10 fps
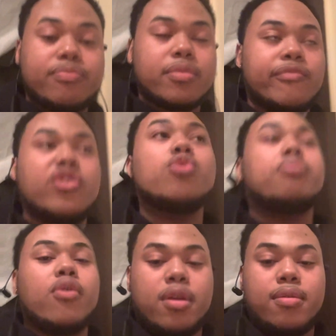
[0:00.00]

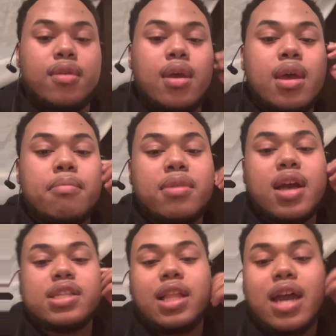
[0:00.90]
viewpoint.
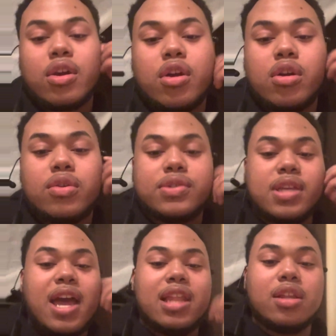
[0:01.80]
Because a lot of girls say
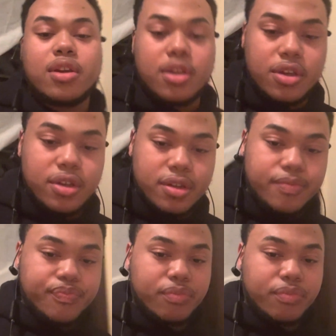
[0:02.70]
I look good